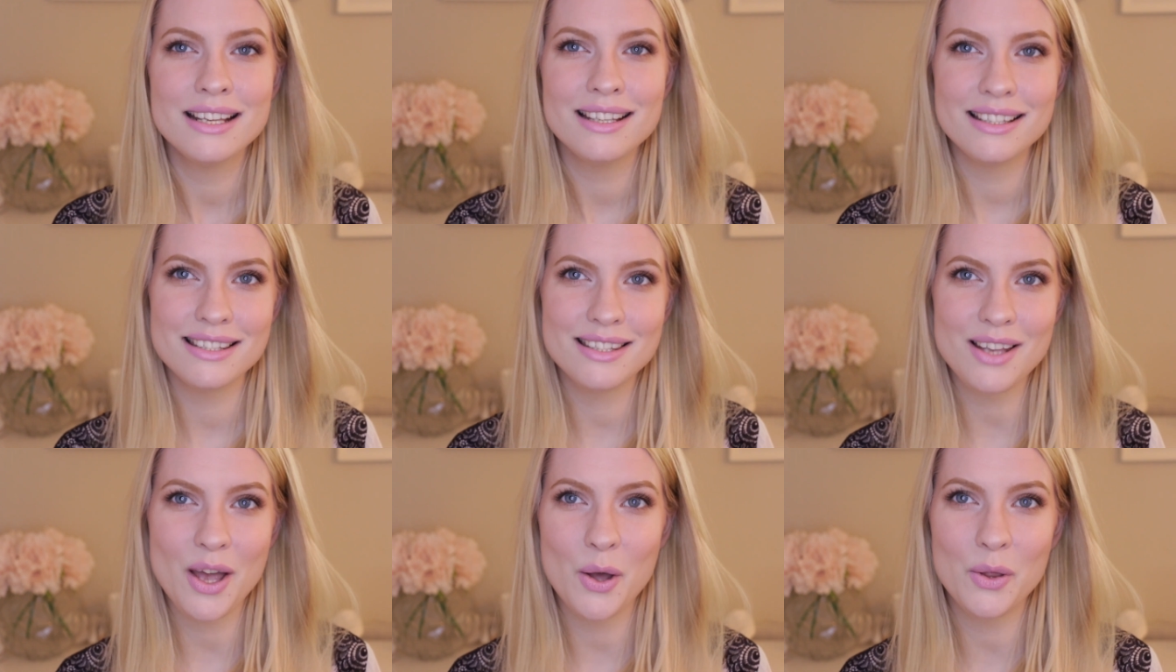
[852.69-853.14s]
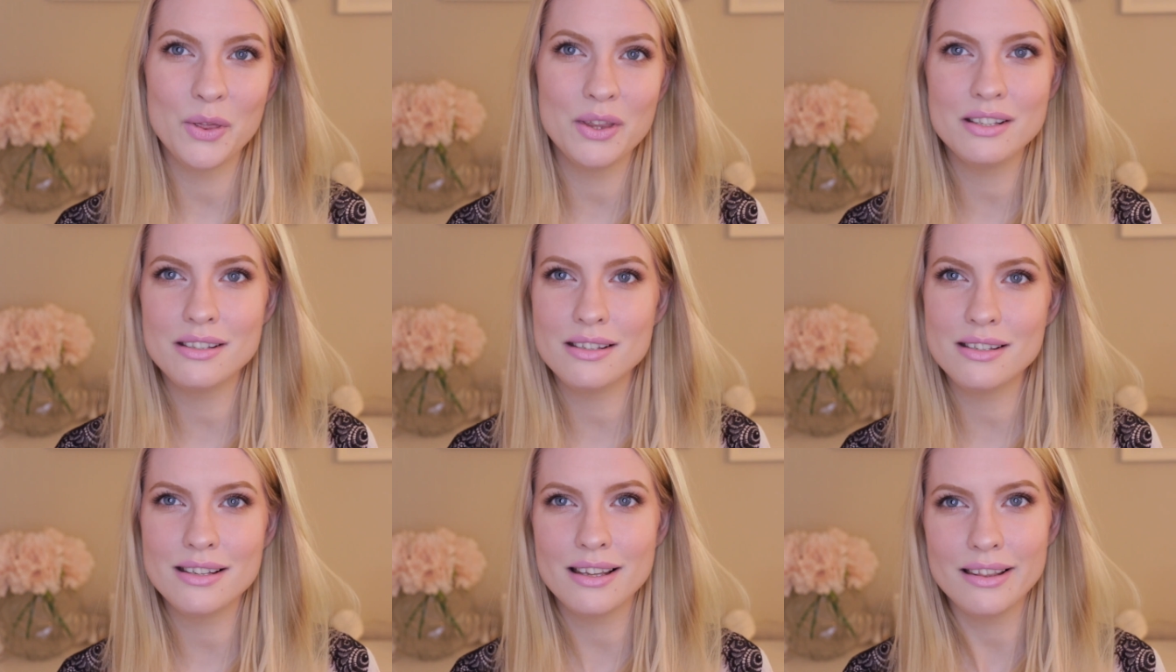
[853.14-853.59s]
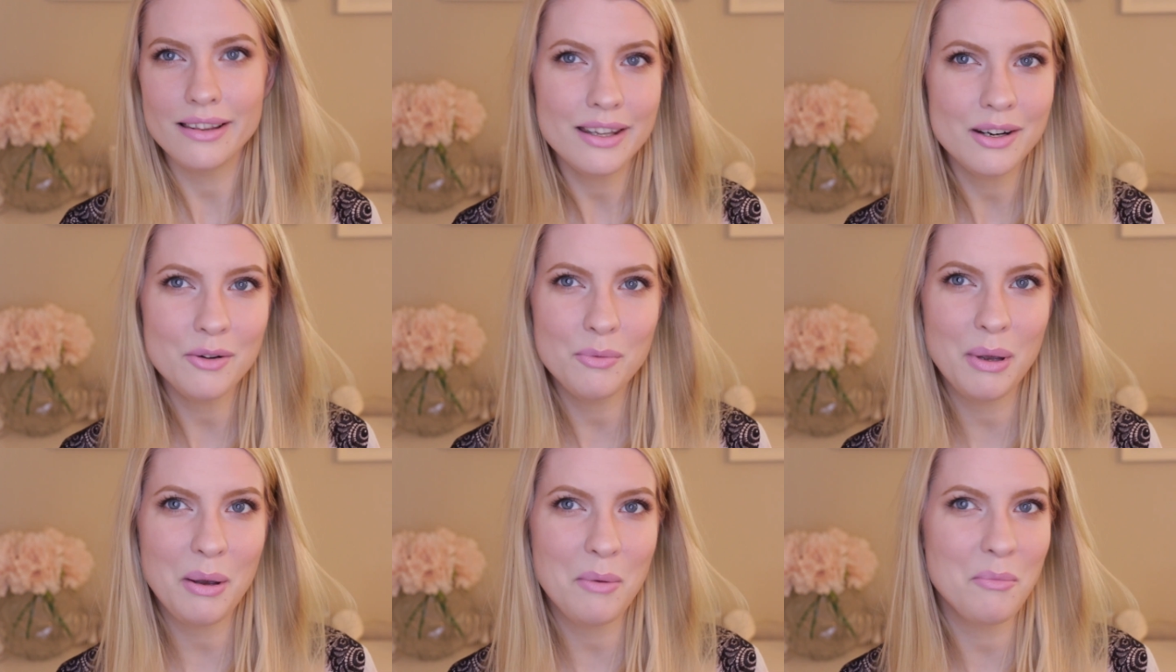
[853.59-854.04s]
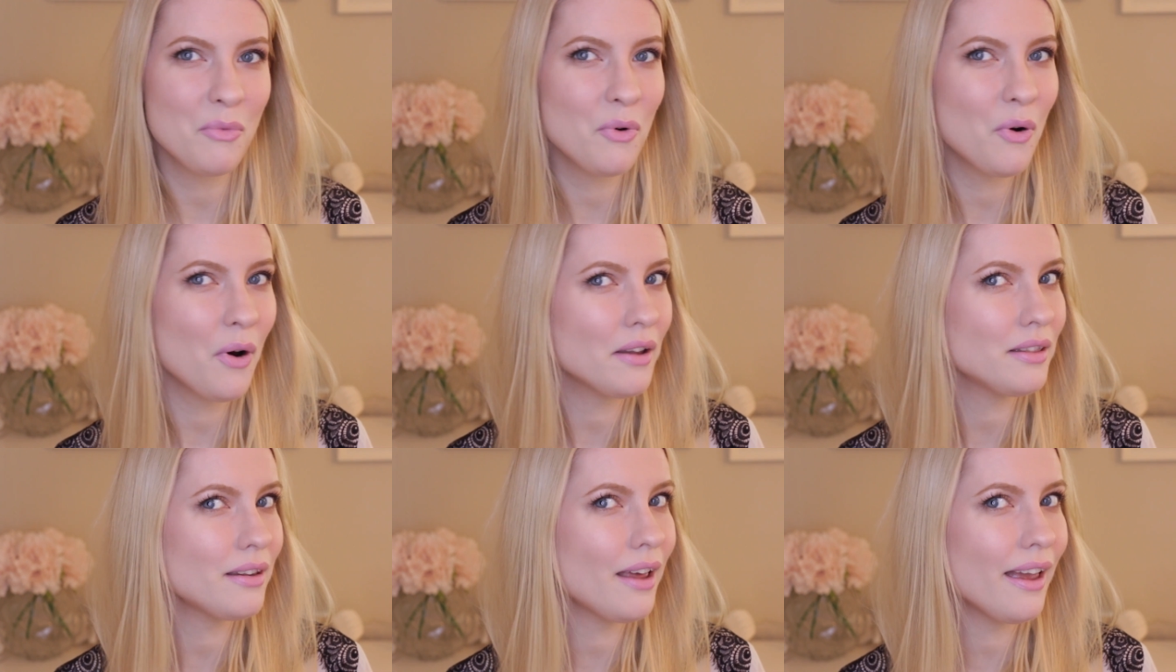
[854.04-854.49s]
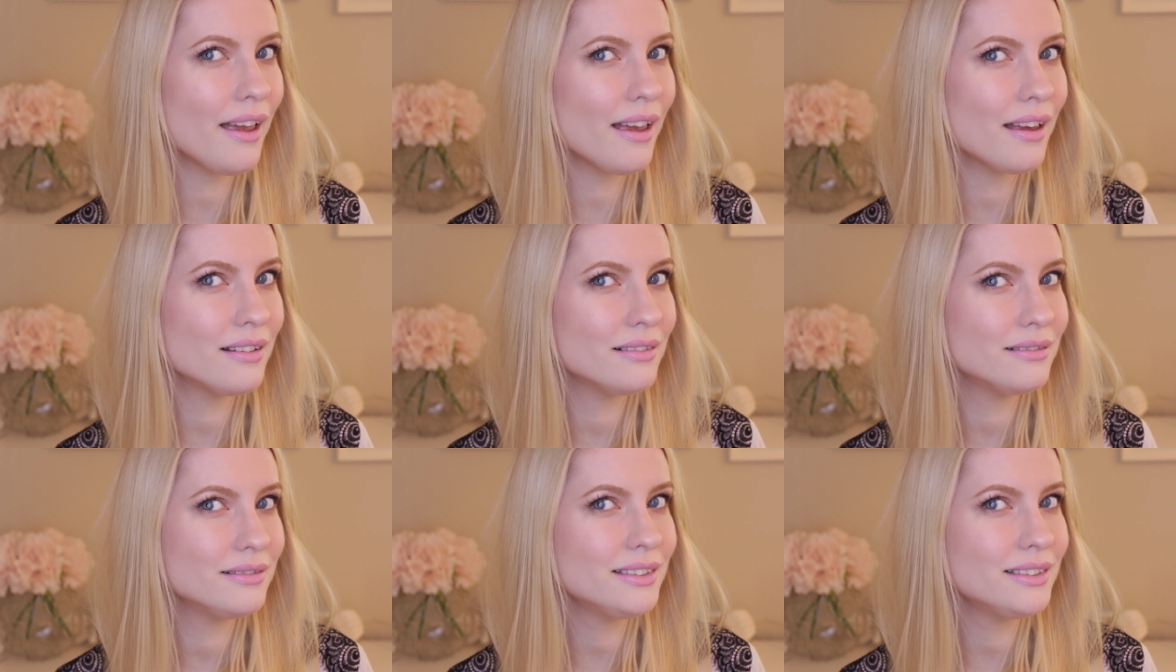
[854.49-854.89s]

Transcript: So this is a little bit more like,